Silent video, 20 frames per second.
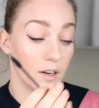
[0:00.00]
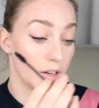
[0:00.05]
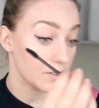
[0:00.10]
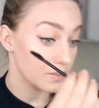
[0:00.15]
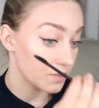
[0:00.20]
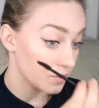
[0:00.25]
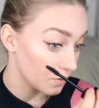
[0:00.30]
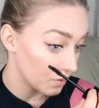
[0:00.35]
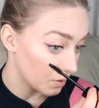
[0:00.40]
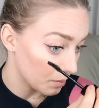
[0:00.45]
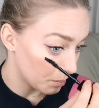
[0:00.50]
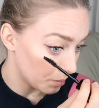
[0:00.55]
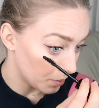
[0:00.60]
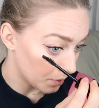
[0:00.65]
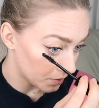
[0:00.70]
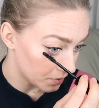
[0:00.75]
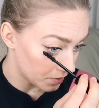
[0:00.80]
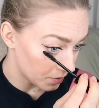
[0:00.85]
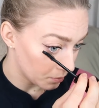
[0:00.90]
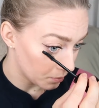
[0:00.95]
Let's do the
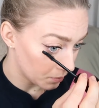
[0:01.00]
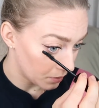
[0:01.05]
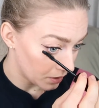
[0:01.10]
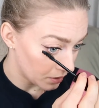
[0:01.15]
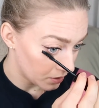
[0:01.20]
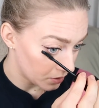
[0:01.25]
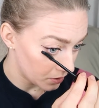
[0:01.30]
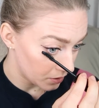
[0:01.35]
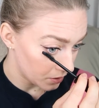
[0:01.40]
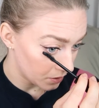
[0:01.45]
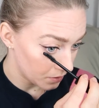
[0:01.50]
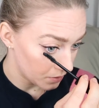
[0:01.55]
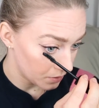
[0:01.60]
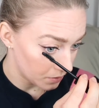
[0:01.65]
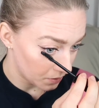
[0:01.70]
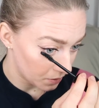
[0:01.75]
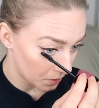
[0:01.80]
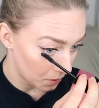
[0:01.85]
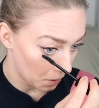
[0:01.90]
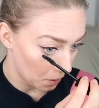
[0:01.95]
bottom
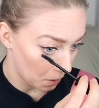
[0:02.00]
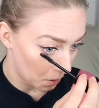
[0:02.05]
lashes.